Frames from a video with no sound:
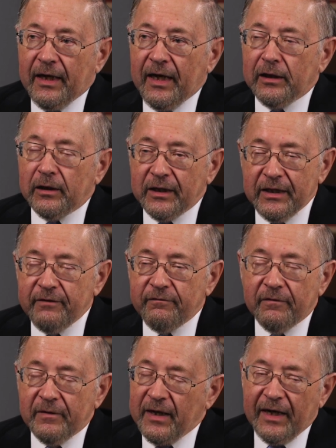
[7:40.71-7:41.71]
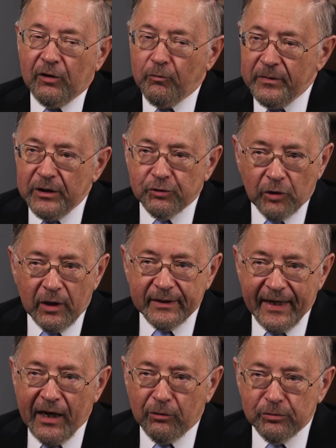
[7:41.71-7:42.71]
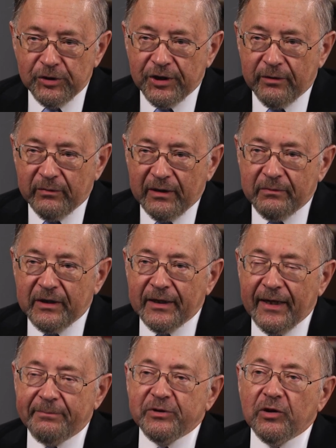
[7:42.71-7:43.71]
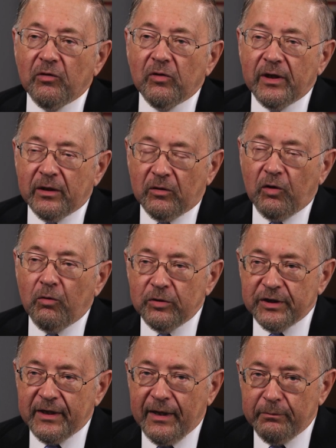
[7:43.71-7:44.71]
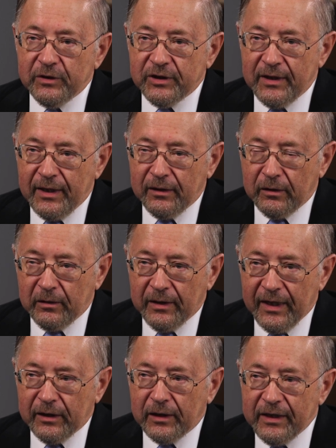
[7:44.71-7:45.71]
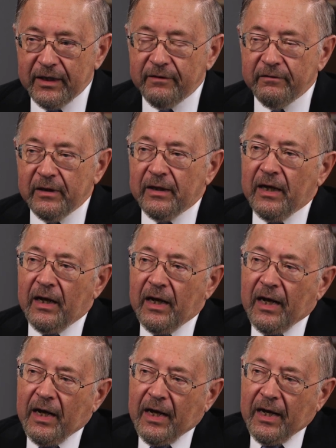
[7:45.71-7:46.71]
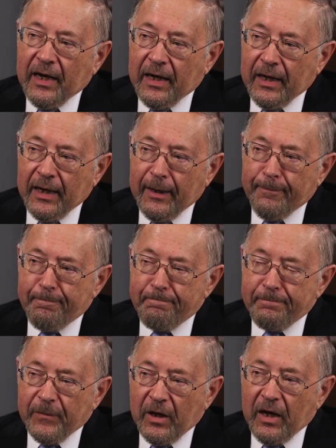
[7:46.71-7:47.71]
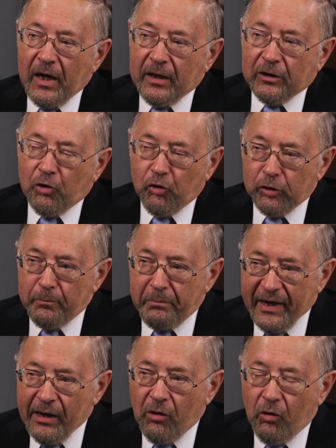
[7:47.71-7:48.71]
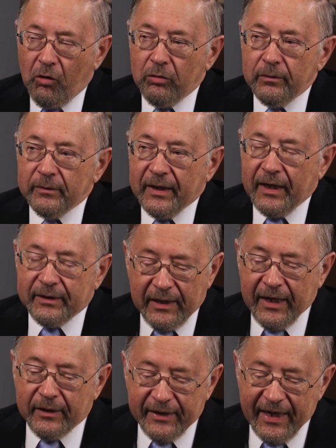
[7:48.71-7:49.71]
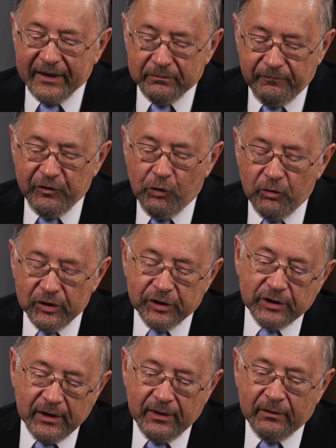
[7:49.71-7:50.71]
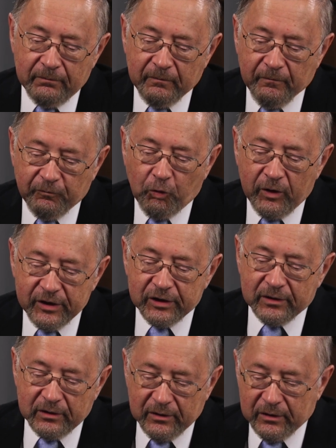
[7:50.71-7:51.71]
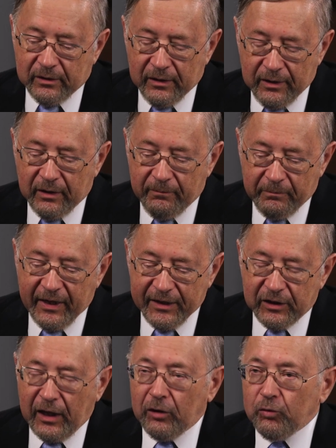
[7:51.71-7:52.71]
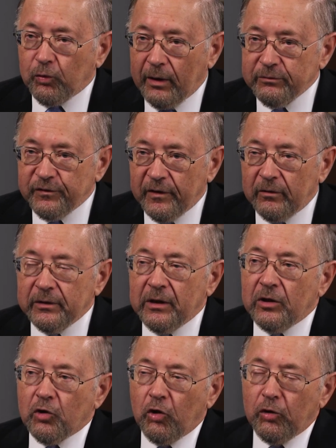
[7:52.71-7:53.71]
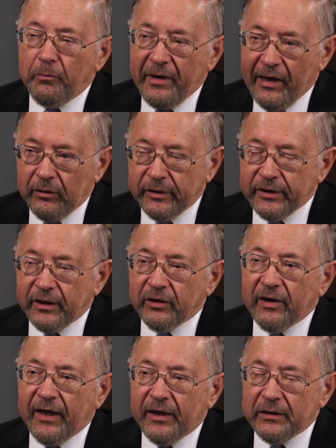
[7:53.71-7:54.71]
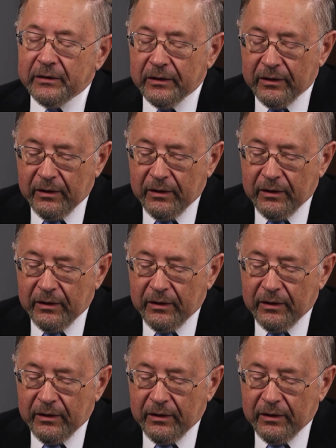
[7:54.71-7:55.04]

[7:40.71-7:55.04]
and leave. I don't mean draw down, Jim. I mean absolutely close the embassy and leave. Colin Powell, and that view was voiced by Donald Rumsfeld. Colin Powell, on the other hand,